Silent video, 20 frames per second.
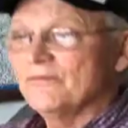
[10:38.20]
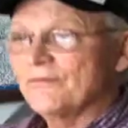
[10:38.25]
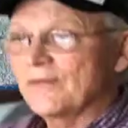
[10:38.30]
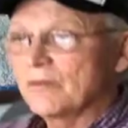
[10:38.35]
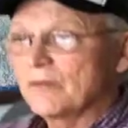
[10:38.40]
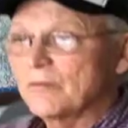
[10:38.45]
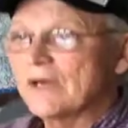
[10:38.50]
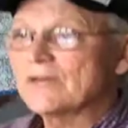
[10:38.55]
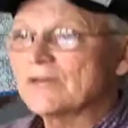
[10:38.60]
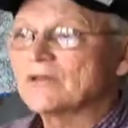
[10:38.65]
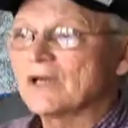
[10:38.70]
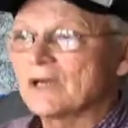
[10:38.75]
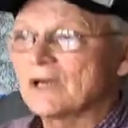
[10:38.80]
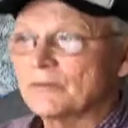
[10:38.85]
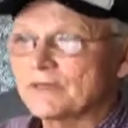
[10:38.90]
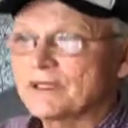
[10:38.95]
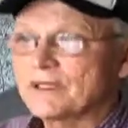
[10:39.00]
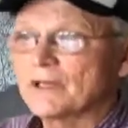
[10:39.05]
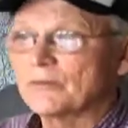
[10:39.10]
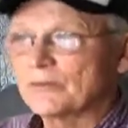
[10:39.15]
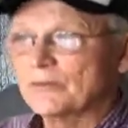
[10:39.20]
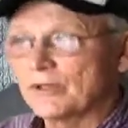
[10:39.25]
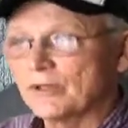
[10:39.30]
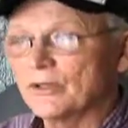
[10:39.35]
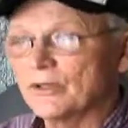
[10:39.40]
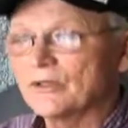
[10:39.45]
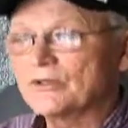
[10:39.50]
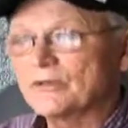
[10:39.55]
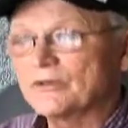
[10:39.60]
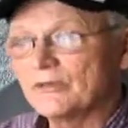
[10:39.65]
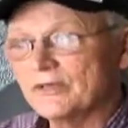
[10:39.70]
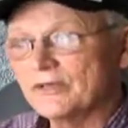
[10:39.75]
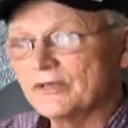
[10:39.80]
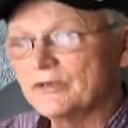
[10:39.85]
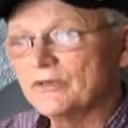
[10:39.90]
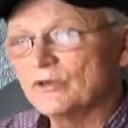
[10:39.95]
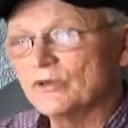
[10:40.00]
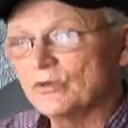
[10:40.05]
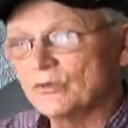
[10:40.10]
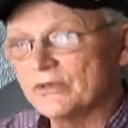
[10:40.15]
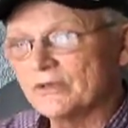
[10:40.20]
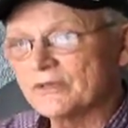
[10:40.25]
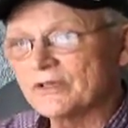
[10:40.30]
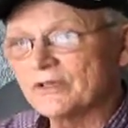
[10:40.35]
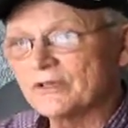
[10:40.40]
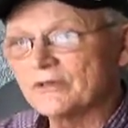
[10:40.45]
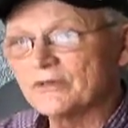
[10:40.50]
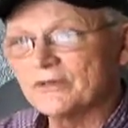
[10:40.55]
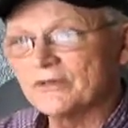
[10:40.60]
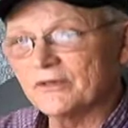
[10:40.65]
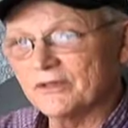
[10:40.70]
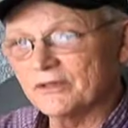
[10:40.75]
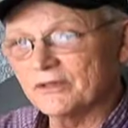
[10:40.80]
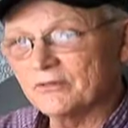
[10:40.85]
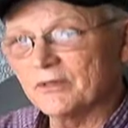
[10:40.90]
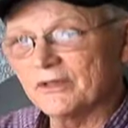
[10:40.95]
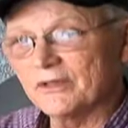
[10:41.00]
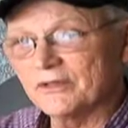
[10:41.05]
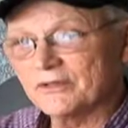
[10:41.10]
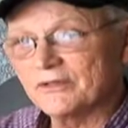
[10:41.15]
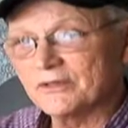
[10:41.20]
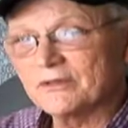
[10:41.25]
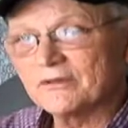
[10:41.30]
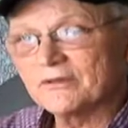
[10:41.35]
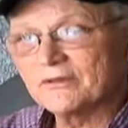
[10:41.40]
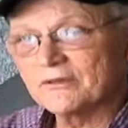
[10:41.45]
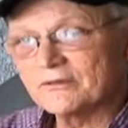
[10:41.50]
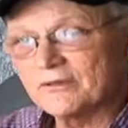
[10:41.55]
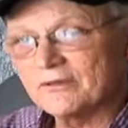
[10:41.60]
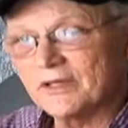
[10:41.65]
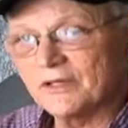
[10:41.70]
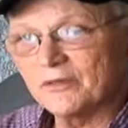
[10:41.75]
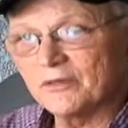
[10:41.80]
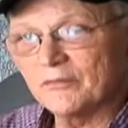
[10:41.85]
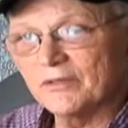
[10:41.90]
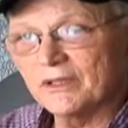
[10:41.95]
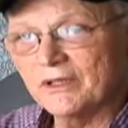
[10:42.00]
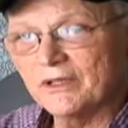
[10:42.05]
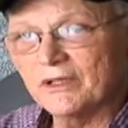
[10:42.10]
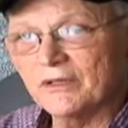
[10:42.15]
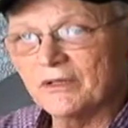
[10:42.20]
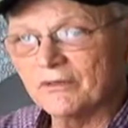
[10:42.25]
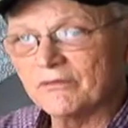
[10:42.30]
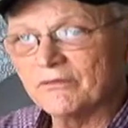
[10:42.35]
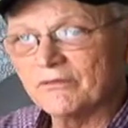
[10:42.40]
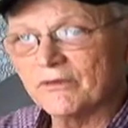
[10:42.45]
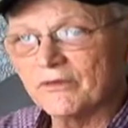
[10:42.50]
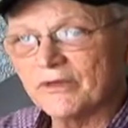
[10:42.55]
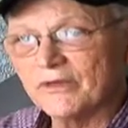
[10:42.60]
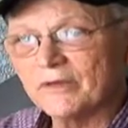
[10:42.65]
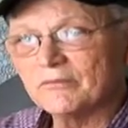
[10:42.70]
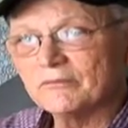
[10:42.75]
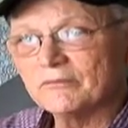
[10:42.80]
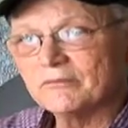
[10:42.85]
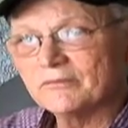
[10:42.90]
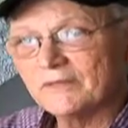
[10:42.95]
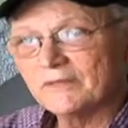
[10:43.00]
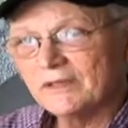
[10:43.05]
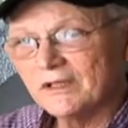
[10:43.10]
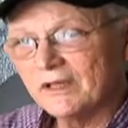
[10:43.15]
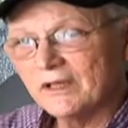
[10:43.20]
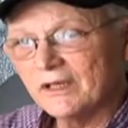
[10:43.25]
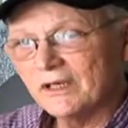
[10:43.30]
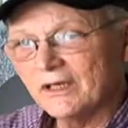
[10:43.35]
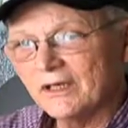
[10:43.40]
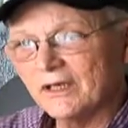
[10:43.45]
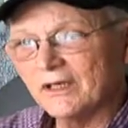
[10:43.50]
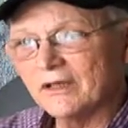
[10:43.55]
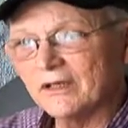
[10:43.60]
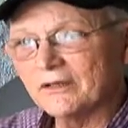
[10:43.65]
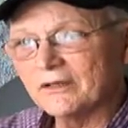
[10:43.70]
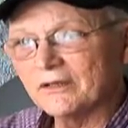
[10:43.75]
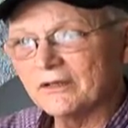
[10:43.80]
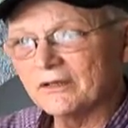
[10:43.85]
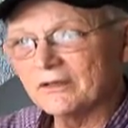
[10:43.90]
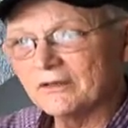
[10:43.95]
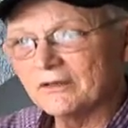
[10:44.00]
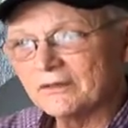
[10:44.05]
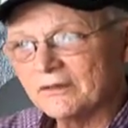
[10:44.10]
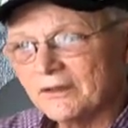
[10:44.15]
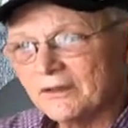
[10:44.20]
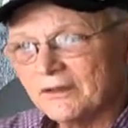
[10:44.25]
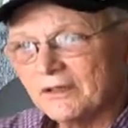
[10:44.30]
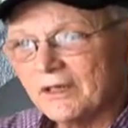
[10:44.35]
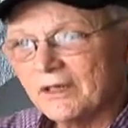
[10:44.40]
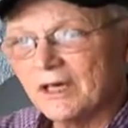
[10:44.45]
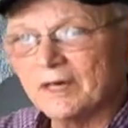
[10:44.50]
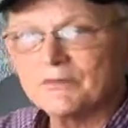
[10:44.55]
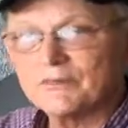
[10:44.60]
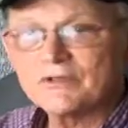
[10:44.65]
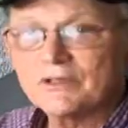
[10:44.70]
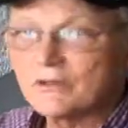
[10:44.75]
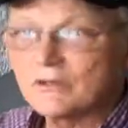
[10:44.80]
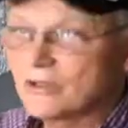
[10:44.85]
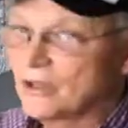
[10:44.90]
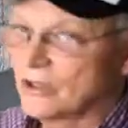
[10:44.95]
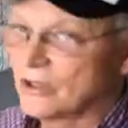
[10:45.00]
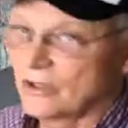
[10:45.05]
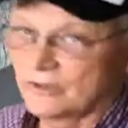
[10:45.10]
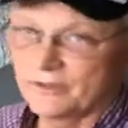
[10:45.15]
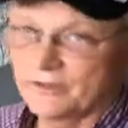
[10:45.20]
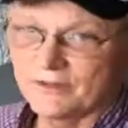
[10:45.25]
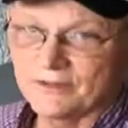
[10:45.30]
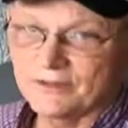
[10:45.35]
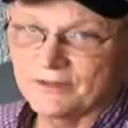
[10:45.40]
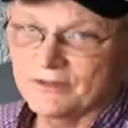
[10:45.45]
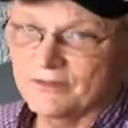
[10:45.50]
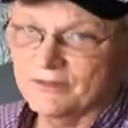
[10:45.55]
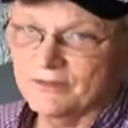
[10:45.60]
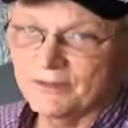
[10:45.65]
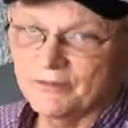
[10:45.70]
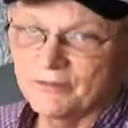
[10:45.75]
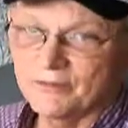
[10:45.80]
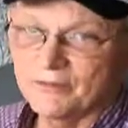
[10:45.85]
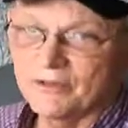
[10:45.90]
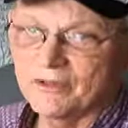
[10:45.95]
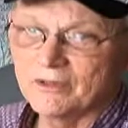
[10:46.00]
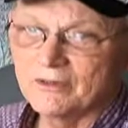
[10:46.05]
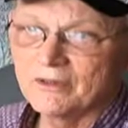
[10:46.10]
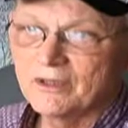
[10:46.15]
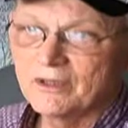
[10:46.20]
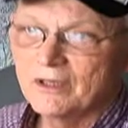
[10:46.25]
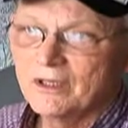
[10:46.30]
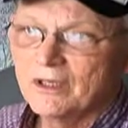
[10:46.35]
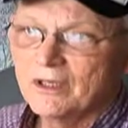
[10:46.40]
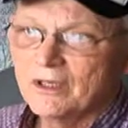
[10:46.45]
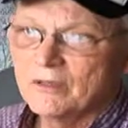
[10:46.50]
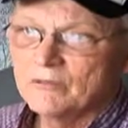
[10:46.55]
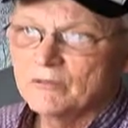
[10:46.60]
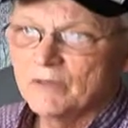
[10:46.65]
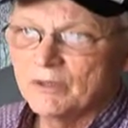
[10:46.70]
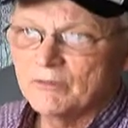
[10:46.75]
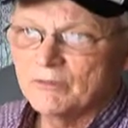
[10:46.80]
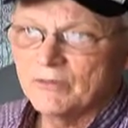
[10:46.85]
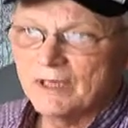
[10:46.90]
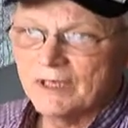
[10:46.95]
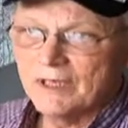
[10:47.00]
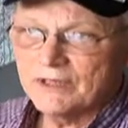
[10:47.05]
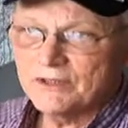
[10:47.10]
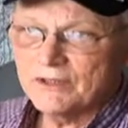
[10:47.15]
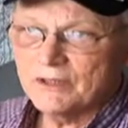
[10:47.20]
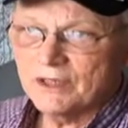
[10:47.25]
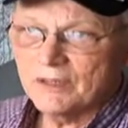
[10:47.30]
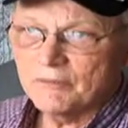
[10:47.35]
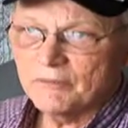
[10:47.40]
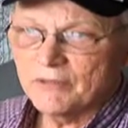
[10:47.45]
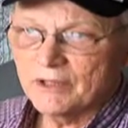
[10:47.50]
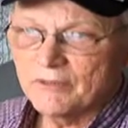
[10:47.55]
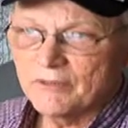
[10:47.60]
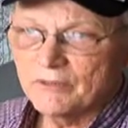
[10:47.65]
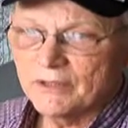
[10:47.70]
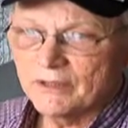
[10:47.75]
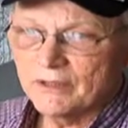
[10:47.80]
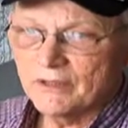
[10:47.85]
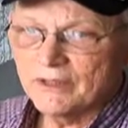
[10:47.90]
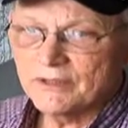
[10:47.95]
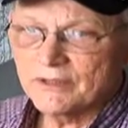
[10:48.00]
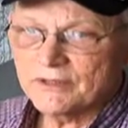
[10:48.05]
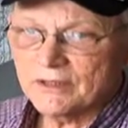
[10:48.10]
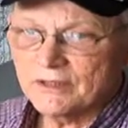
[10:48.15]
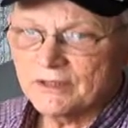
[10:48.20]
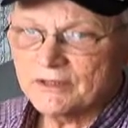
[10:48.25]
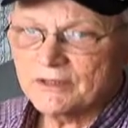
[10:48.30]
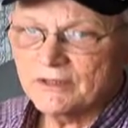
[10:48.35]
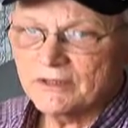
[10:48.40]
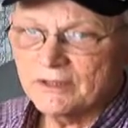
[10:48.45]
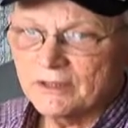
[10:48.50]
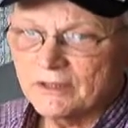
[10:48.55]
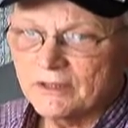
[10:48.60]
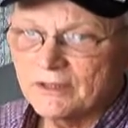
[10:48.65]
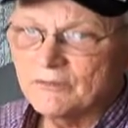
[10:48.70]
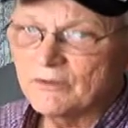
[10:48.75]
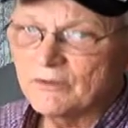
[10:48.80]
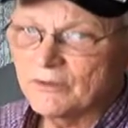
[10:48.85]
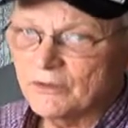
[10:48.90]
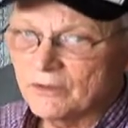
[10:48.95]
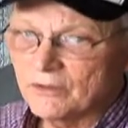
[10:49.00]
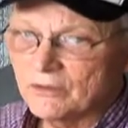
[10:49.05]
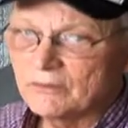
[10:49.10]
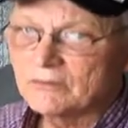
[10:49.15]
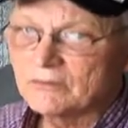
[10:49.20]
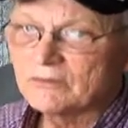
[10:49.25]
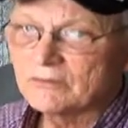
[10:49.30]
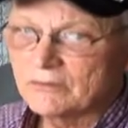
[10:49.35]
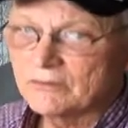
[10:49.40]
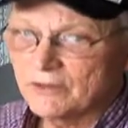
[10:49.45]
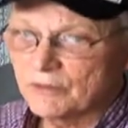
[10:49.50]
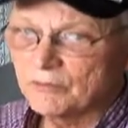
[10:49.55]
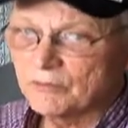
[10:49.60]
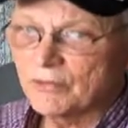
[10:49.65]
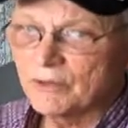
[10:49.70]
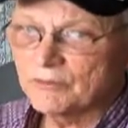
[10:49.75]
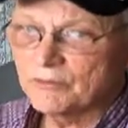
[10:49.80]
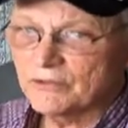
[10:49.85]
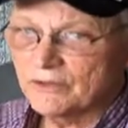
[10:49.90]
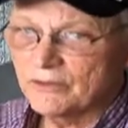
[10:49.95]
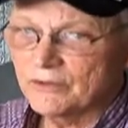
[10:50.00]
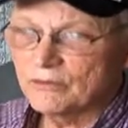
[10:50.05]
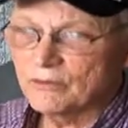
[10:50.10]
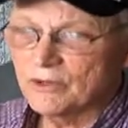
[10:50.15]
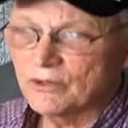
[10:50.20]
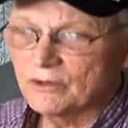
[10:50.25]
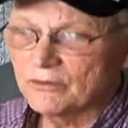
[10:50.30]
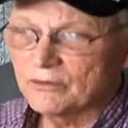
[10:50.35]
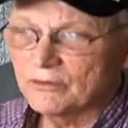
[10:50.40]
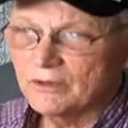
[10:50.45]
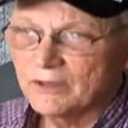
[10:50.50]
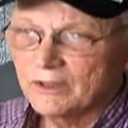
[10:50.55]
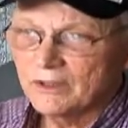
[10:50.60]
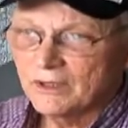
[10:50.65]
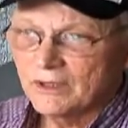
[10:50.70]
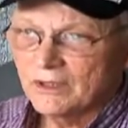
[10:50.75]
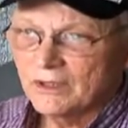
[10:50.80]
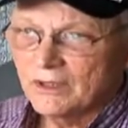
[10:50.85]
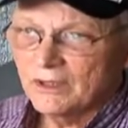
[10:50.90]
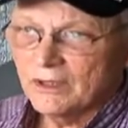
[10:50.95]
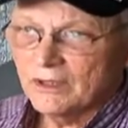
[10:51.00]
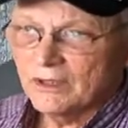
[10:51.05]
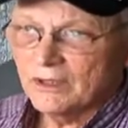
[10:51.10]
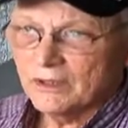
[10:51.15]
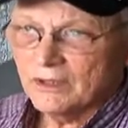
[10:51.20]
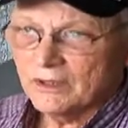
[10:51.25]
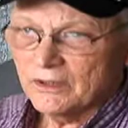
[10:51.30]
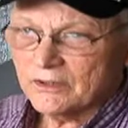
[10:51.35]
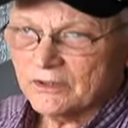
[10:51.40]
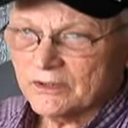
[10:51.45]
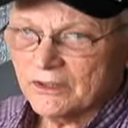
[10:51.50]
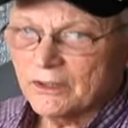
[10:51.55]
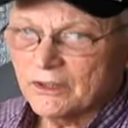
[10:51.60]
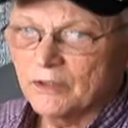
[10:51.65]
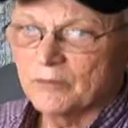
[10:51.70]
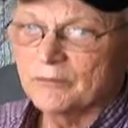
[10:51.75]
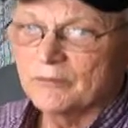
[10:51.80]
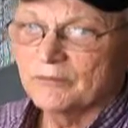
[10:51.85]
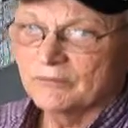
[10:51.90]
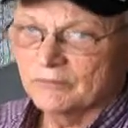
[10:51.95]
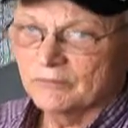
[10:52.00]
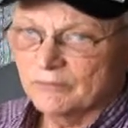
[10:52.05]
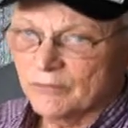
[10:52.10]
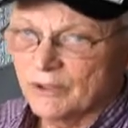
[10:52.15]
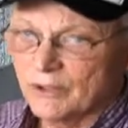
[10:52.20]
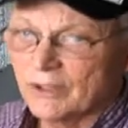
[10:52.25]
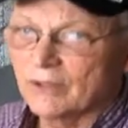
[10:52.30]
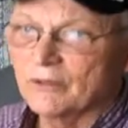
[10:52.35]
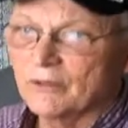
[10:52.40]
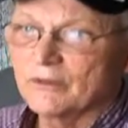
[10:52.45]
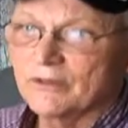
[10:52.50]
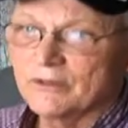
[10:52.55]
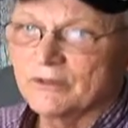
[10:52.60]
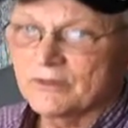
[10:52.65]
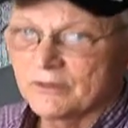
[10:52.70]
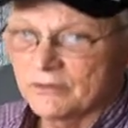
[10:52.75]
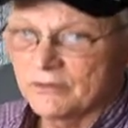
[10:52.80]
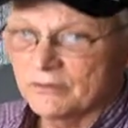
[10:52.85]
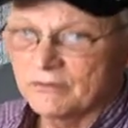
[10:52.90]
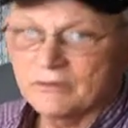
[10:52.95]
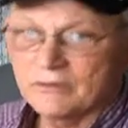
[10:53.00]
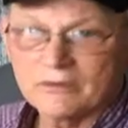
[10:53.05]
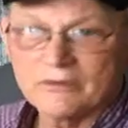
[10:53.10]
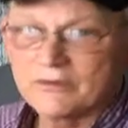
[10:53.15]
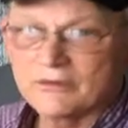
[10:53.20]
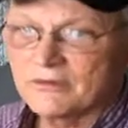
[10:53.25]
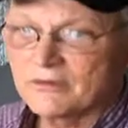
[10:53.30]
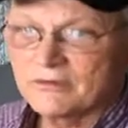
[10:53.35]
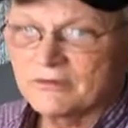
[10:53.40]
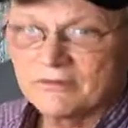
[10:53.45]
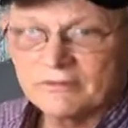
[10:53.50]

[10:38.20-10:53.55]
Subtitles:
My job is help to nurture these new ones into these places and to be here for them. And I'm still called to this, don't get me wrong. But my job primarily, as I see it, even though there are bumps in the road, is to help bring on this new, because,